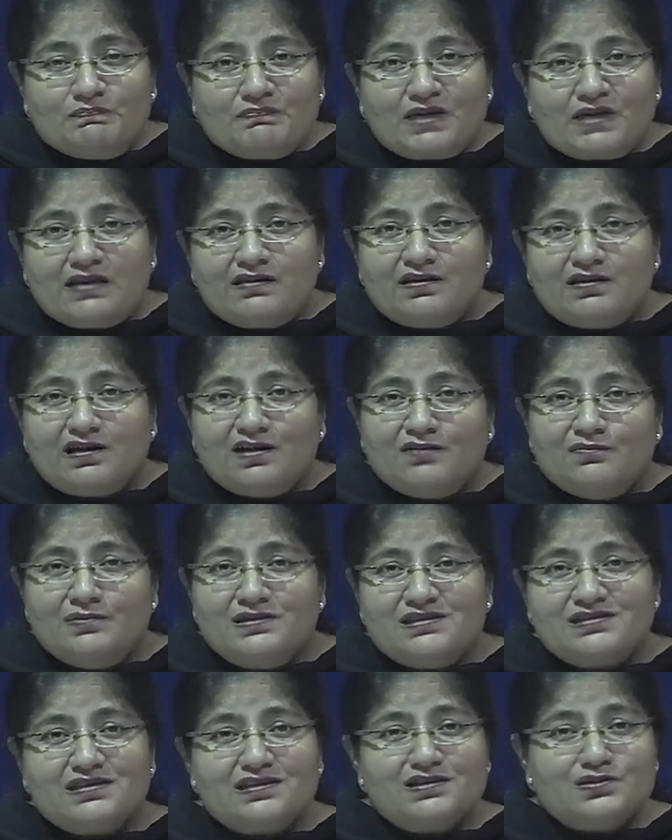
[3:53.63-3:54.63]
And the
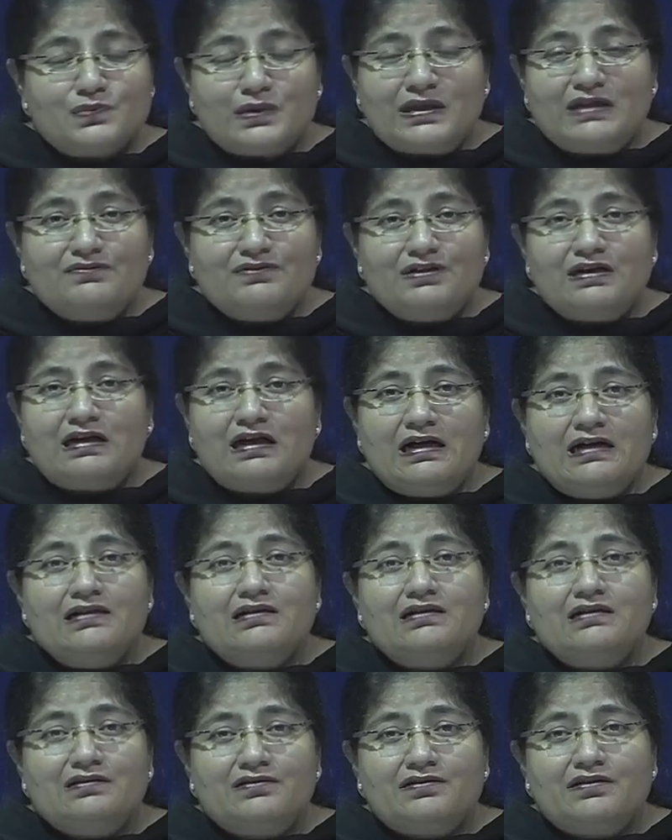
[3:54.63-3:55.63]
government says, well, we can't
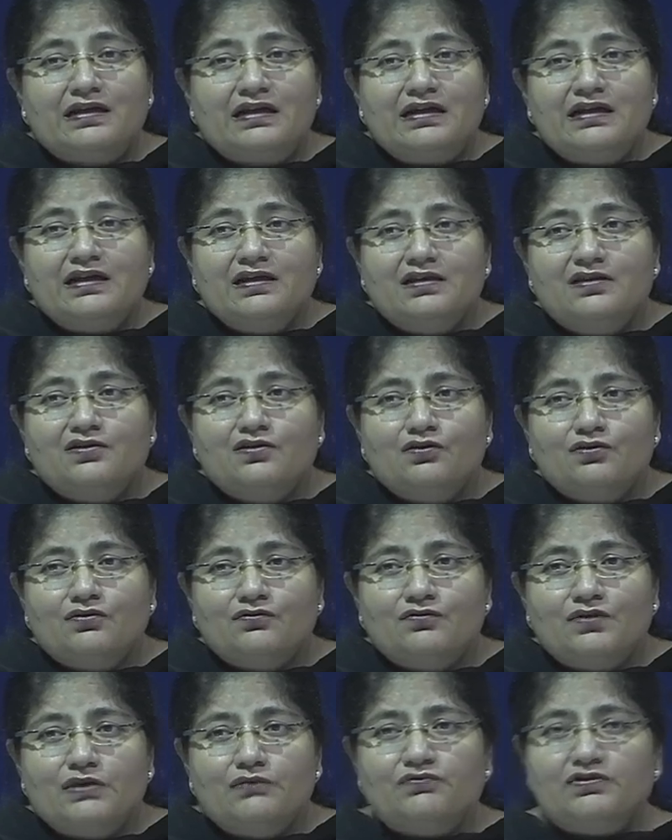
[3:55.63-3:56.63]
really,
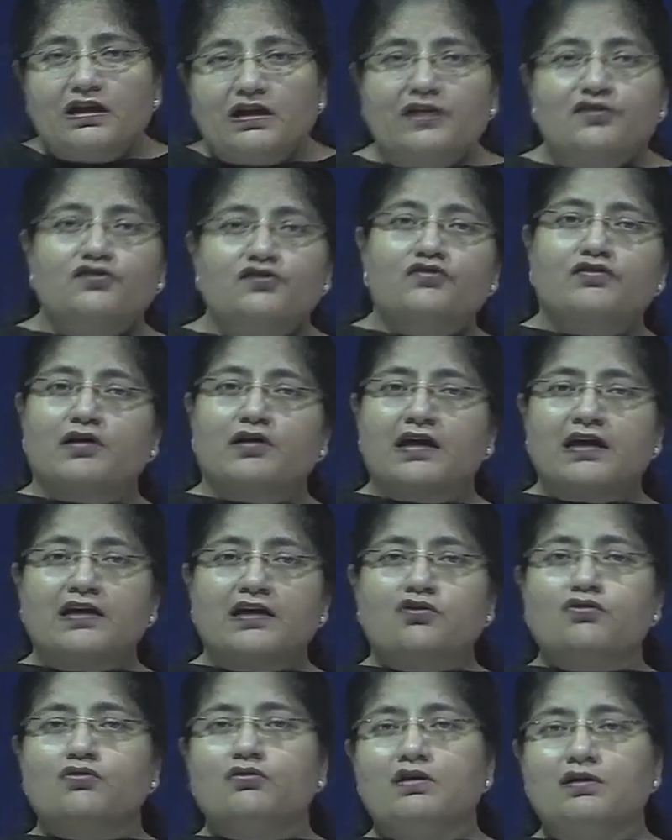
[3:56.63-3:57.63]
we are trying
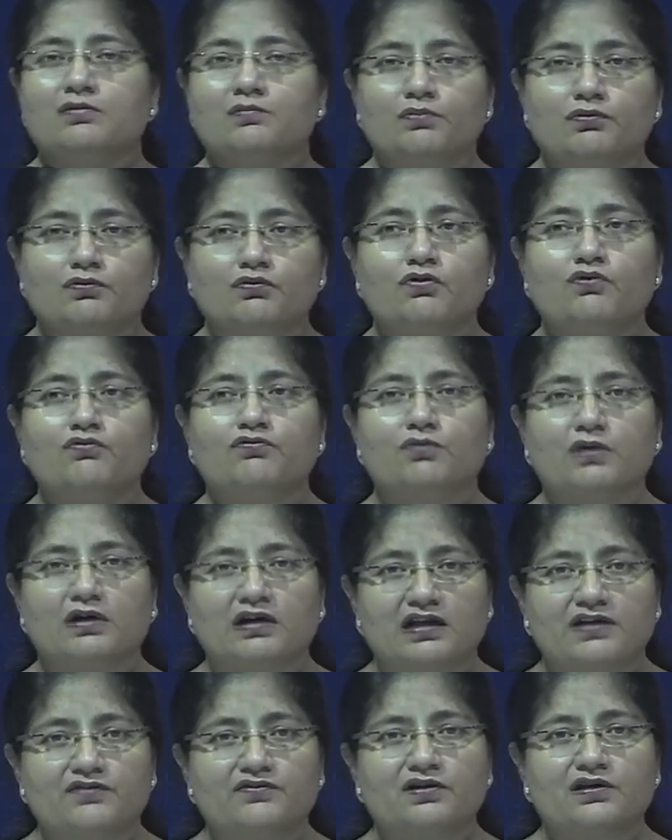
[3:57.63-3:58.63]
to improve
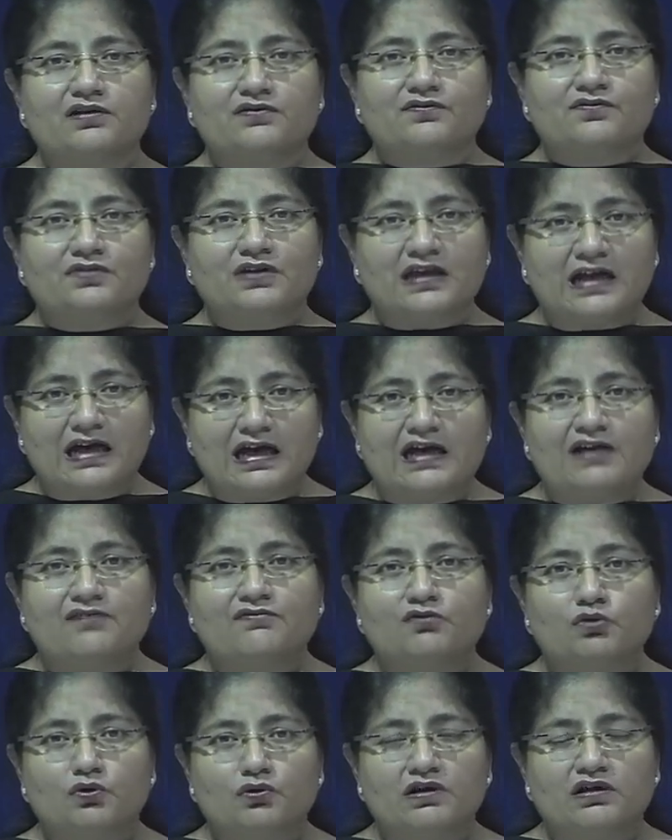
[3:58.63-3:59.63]
whatever we
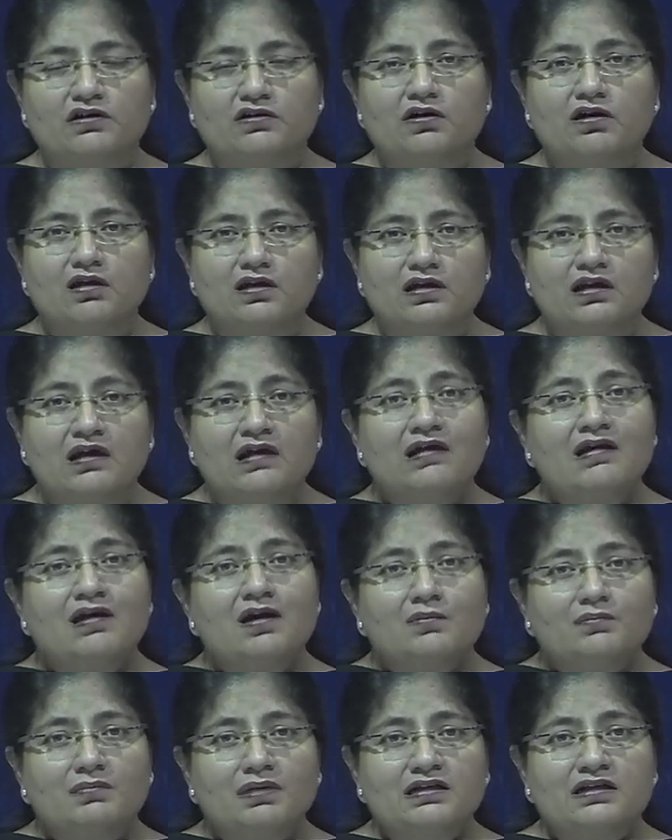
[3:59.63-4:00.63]
have going on,
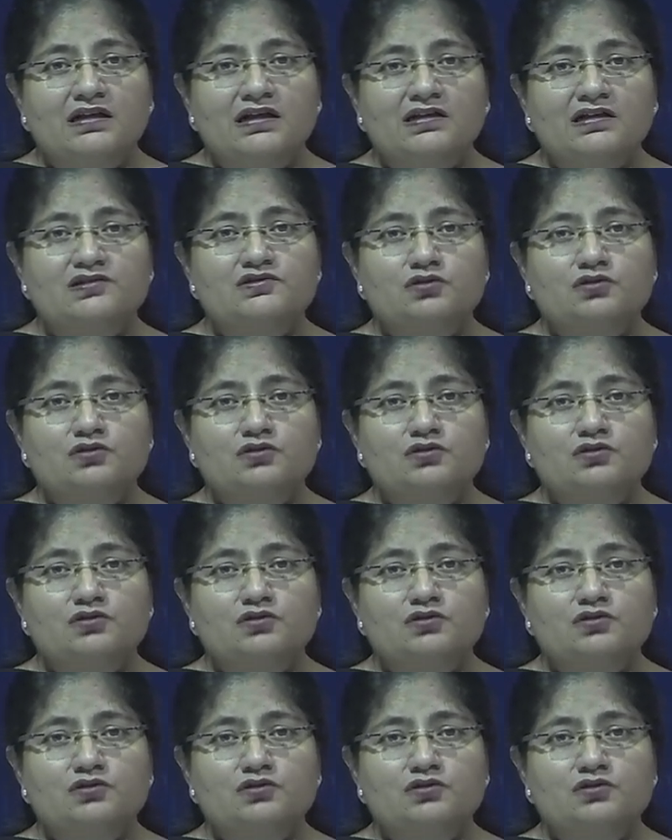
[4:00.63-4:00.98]
but it is